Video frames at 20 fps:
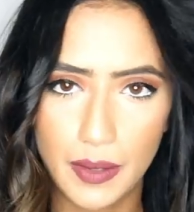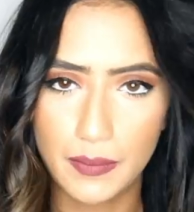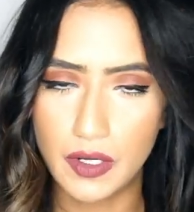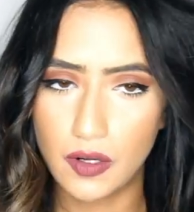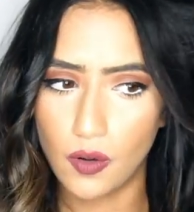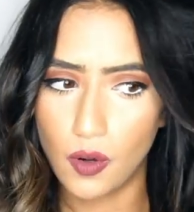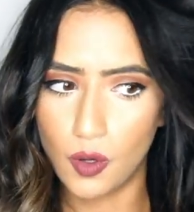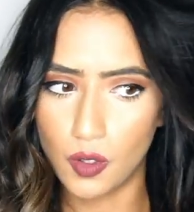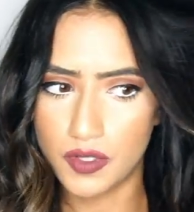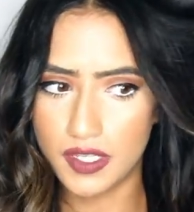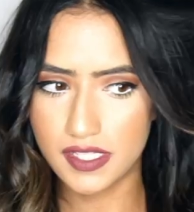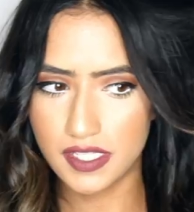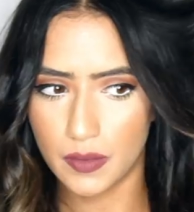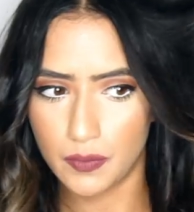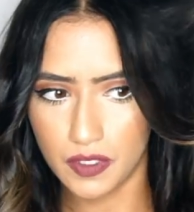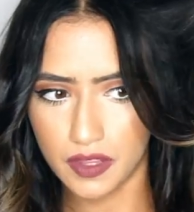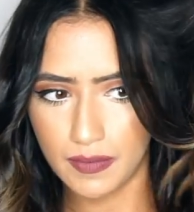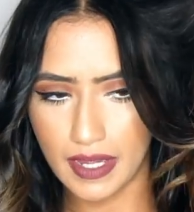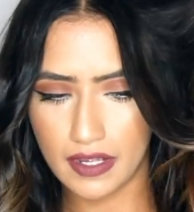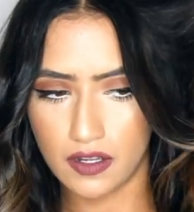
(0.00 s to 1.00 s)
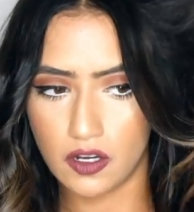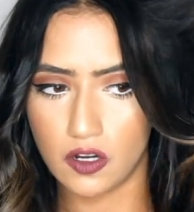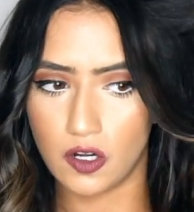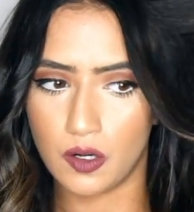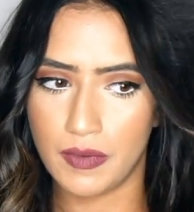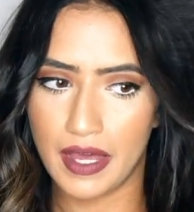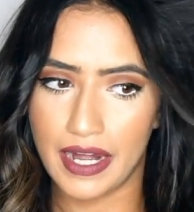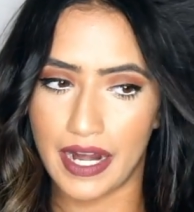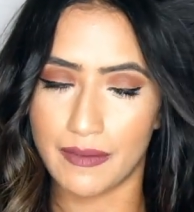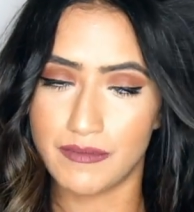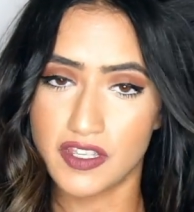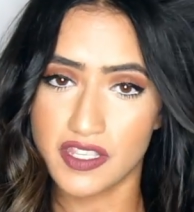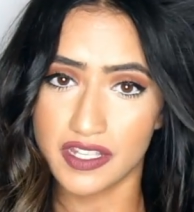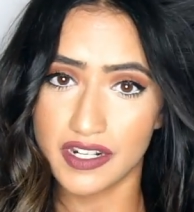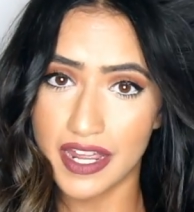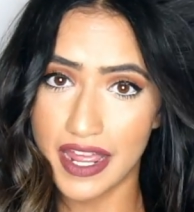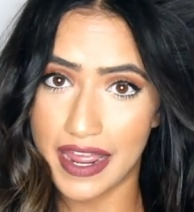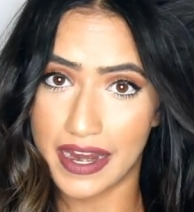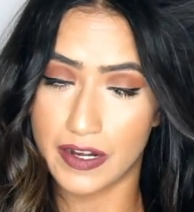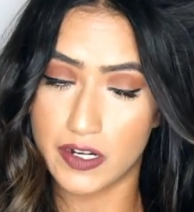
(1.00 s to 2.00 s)
I'm gonna hold this up with my comb, and I'm just gonna
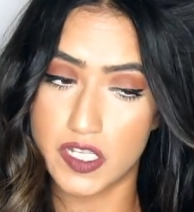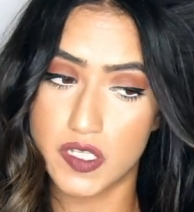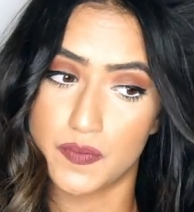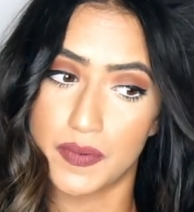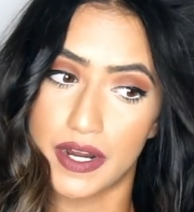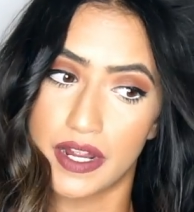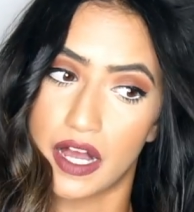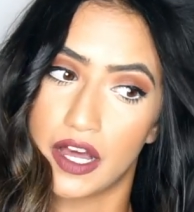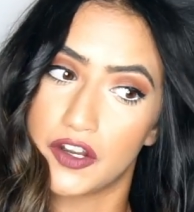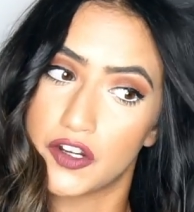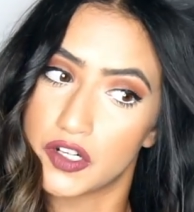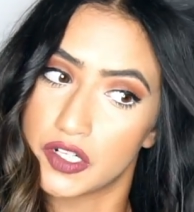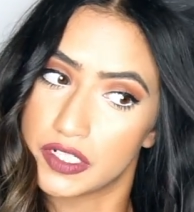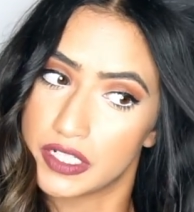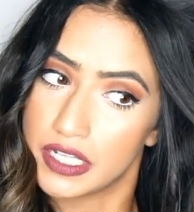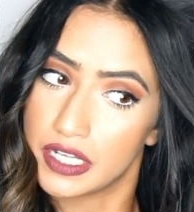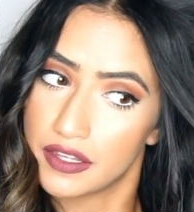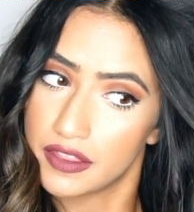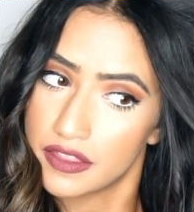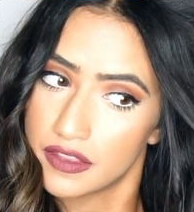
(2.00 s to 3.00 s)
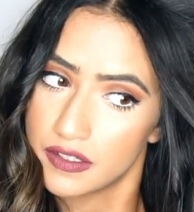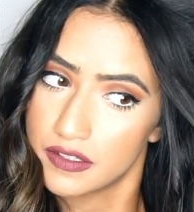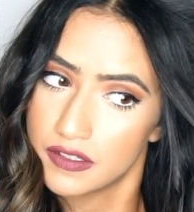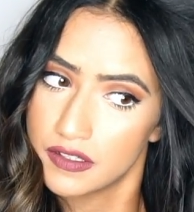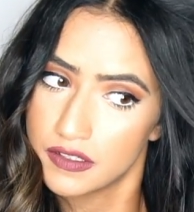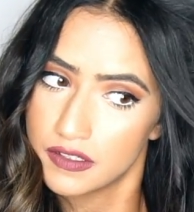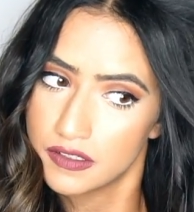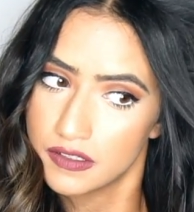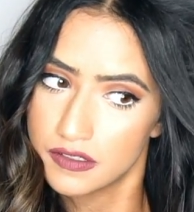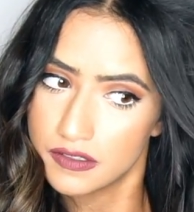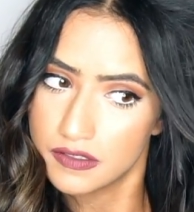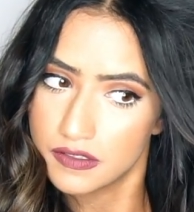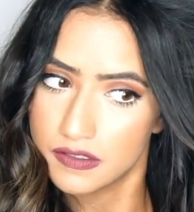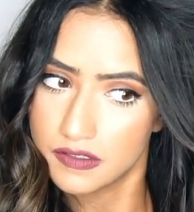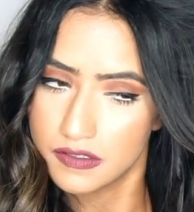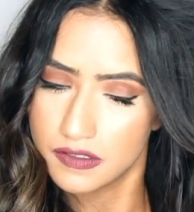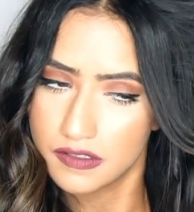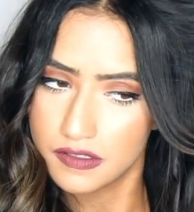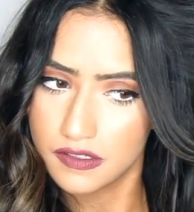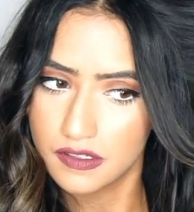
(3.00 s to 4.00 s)
hairspray
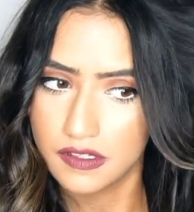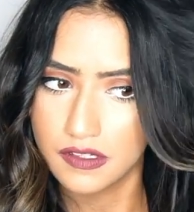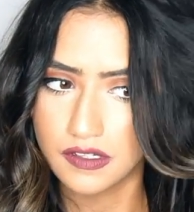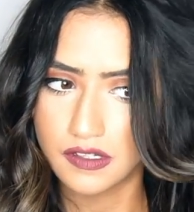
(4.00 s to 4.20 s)
underneath.